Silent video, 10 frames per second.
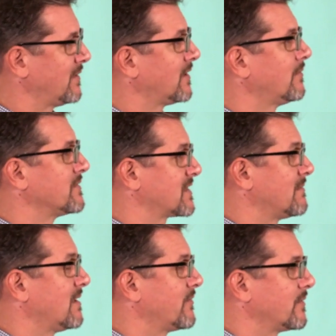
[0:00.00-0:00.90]
of little ones
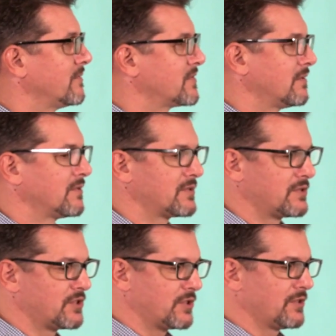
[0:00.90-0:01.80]
coming up through. So
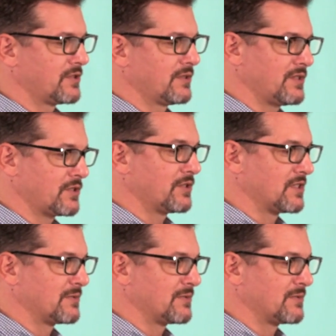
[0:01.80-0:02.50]
this church